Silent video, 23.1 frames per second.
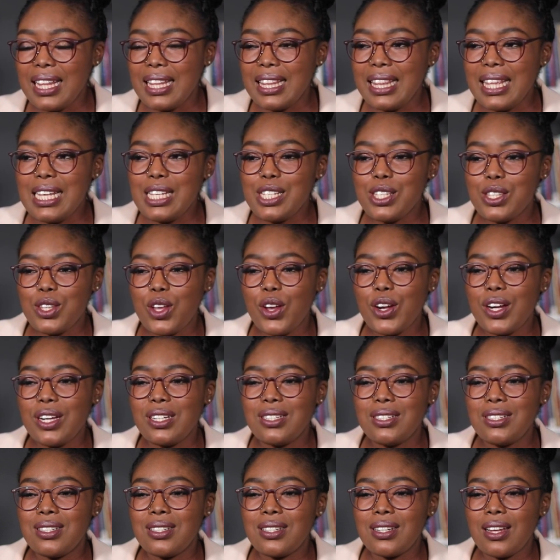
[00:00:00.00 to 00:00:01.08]
things
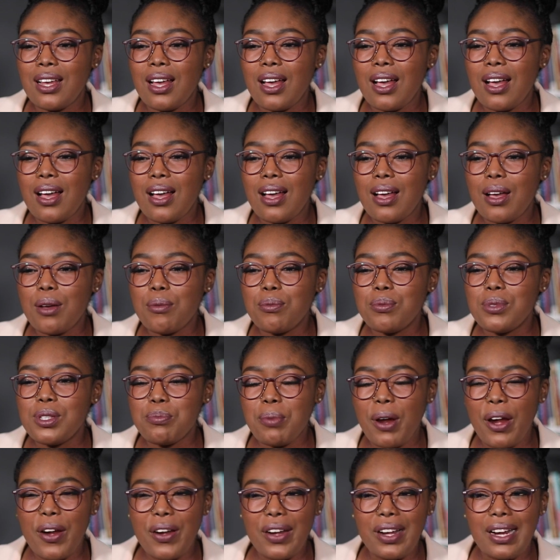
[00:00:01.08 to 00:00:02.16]
started
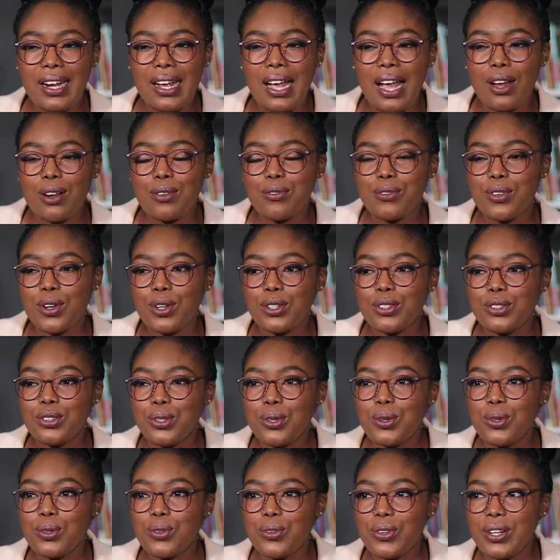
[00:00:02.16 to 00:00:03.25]
spiraling out of
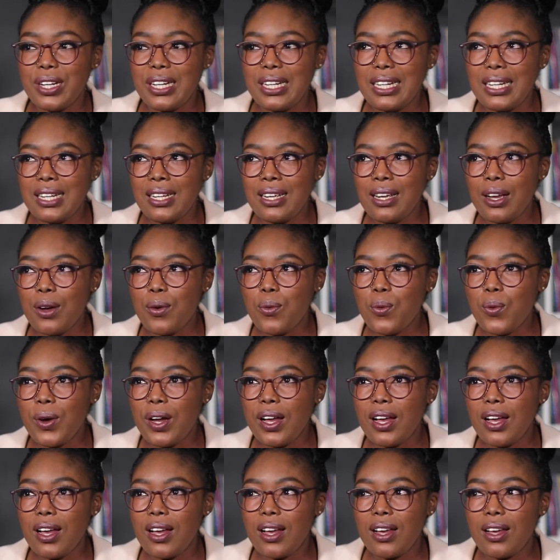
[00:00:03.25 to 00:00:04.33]
control, really,
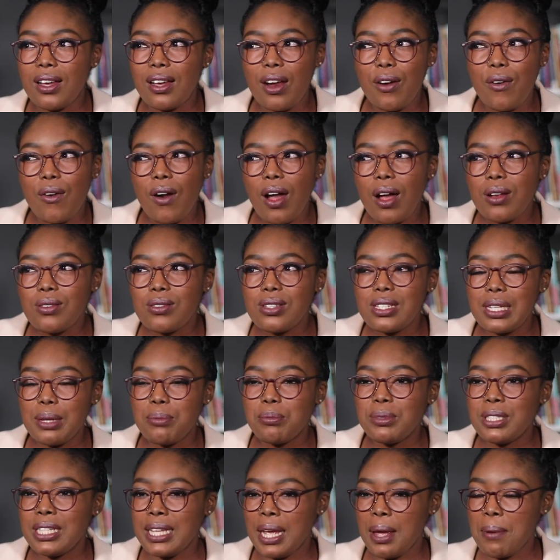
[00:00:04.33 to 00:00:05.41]
were around
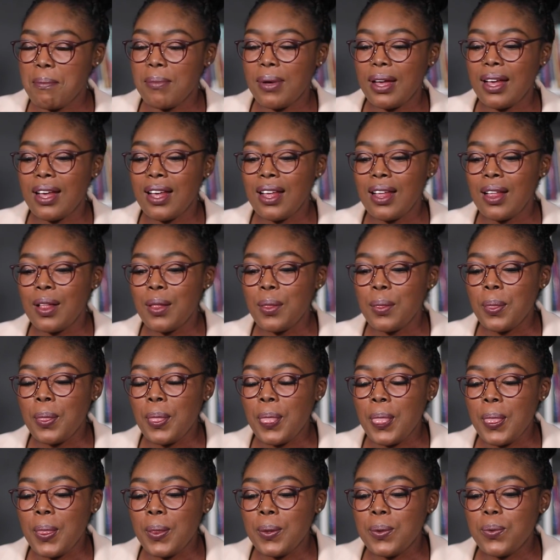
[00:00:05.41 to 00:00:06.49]
September,
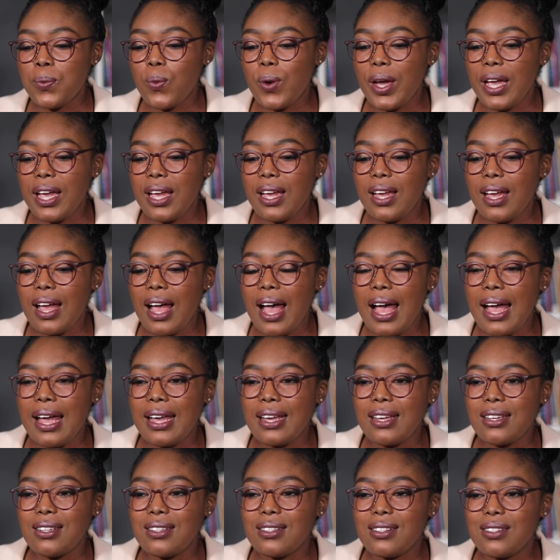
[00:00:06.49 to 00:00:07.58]
where
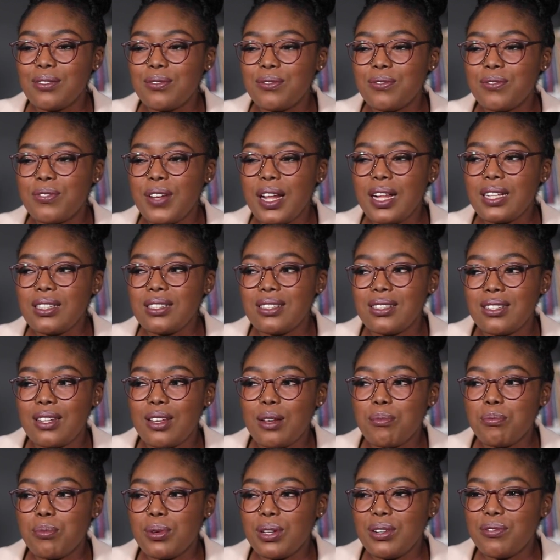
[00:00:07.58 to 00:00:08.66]
I felt
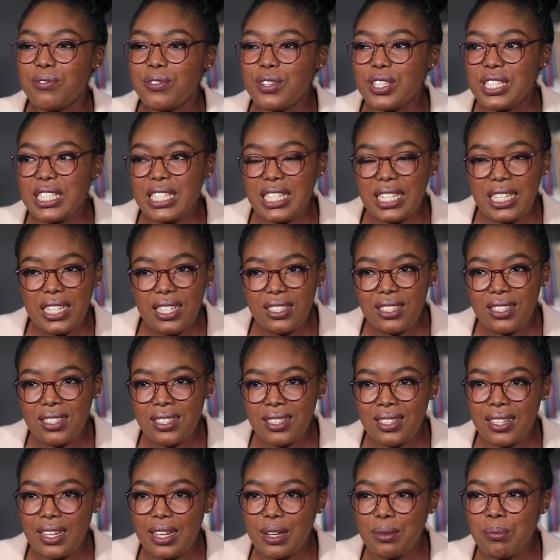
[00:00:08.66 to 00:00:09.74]
a bit
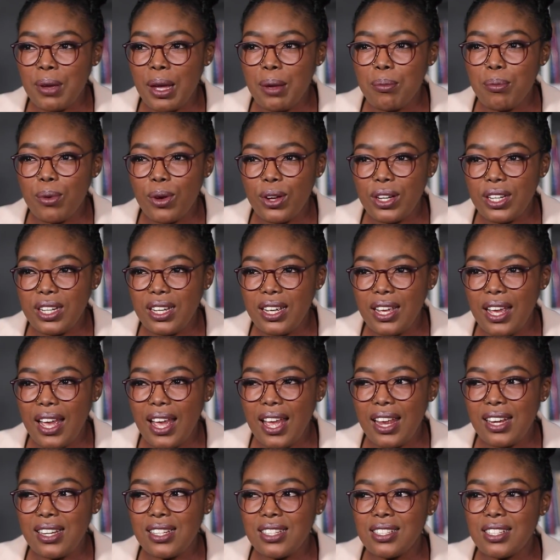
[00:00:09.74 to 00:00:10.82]
fatigued in my body
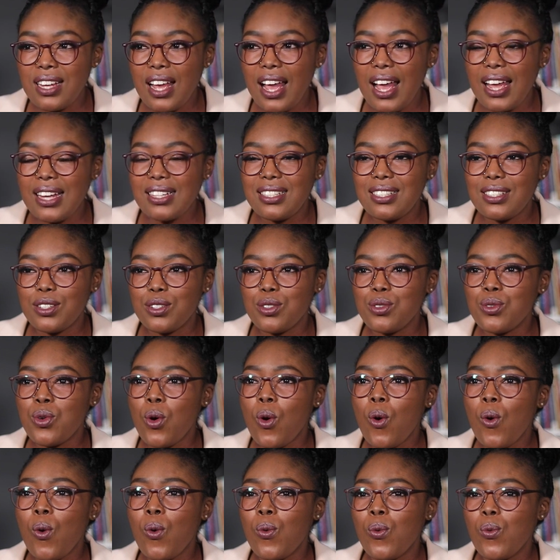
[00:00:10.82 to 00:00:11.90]
and I didn't
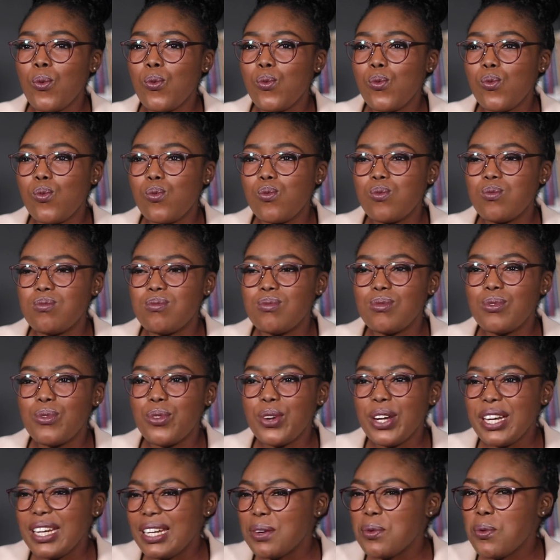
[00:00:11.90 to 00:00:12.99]
know
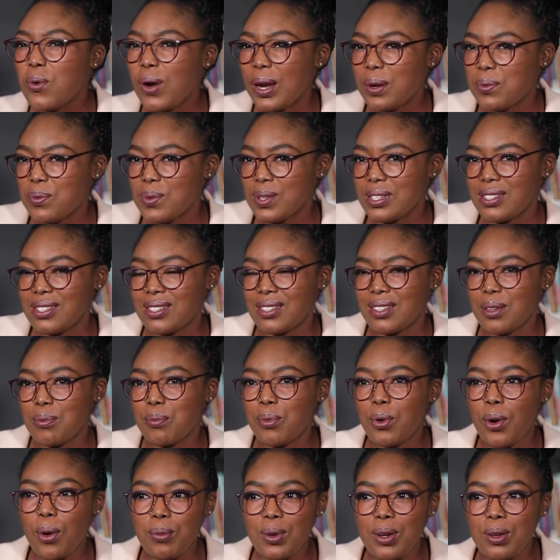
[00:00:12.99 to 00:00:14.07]
really what was the
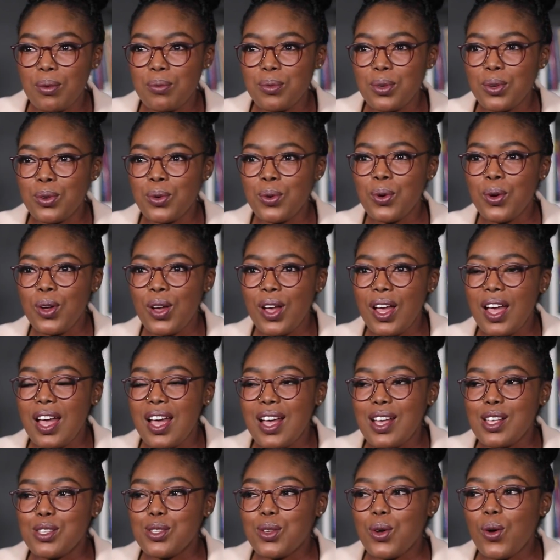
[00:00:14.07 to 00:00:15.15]
problem, you know.
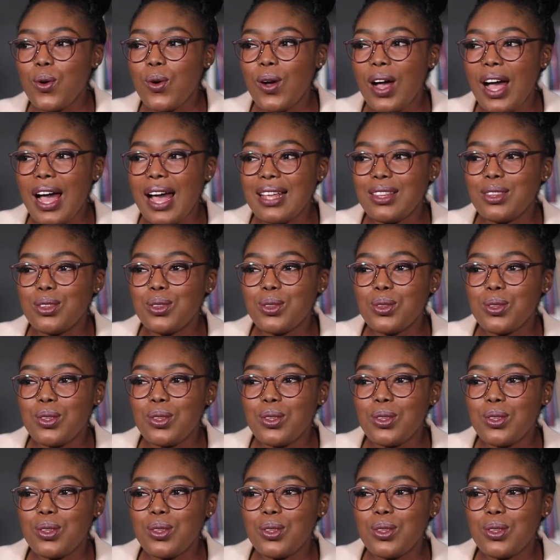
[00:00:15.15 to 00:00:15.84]
So I